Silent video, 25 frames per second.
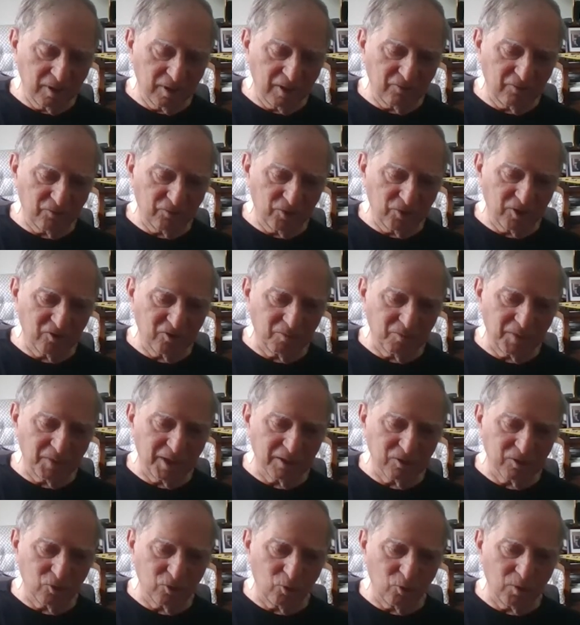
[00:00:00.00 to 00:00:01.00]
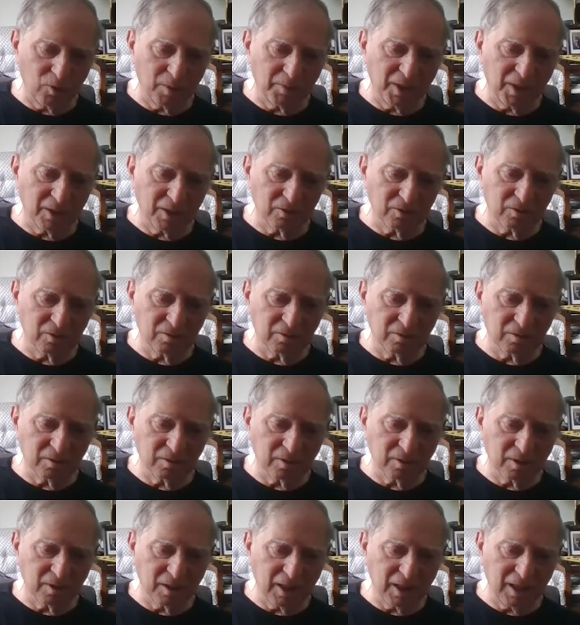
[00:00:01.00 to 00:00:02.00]
a friend of mine told me about
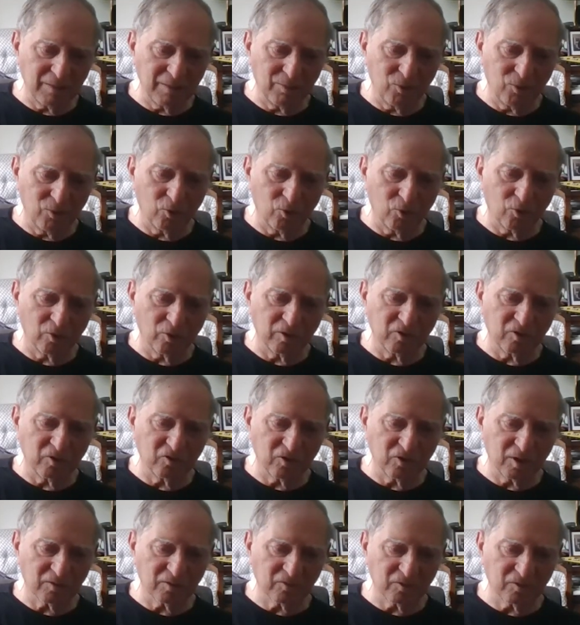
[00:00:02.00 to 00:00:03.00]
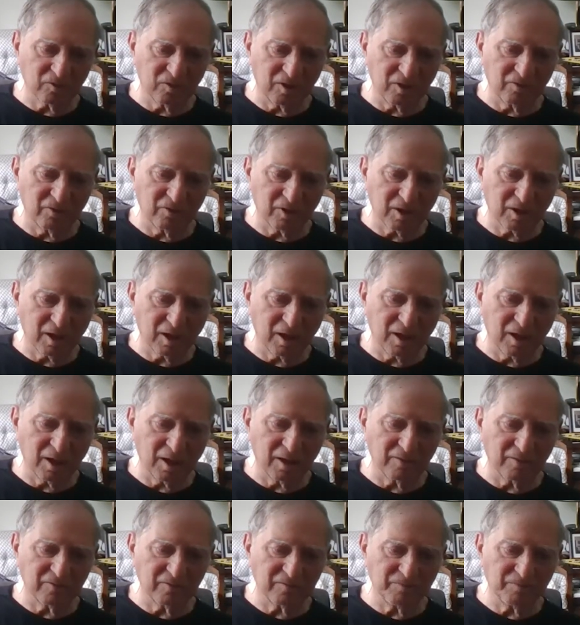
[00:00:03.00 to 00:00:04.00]
Hal Moore and the second, seventh
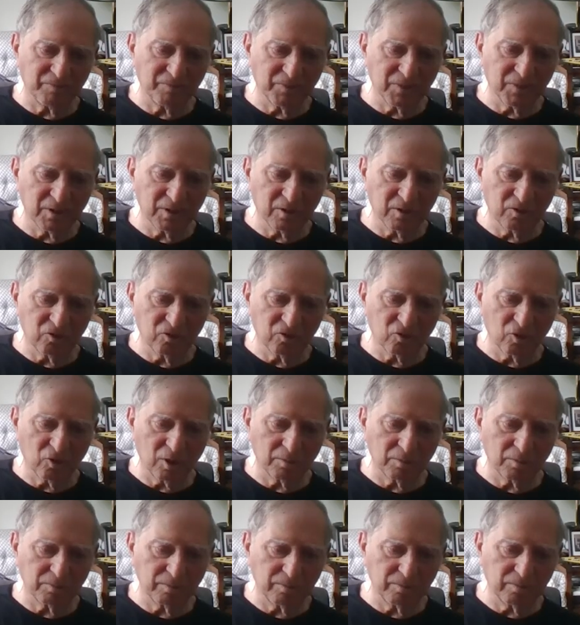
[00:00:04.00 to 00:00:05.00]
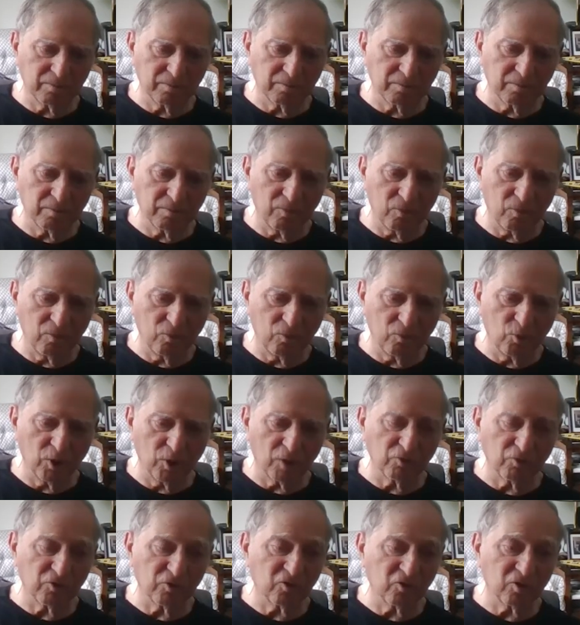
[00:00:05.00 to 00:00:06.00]
Cav. So I
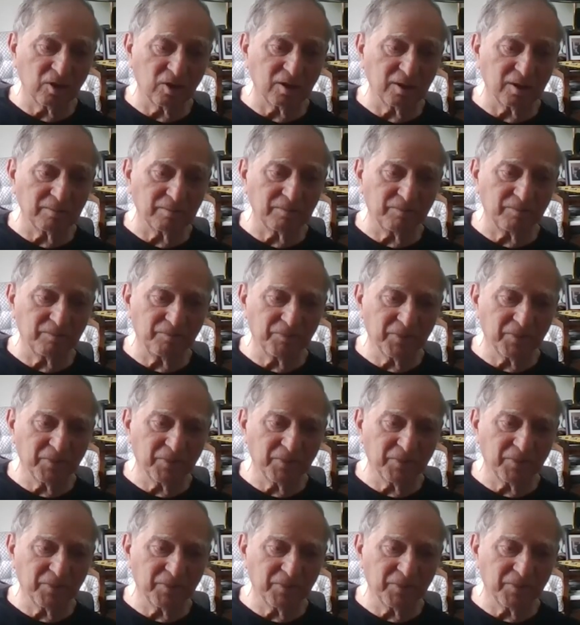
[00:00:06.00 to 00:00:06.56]
went over to see him.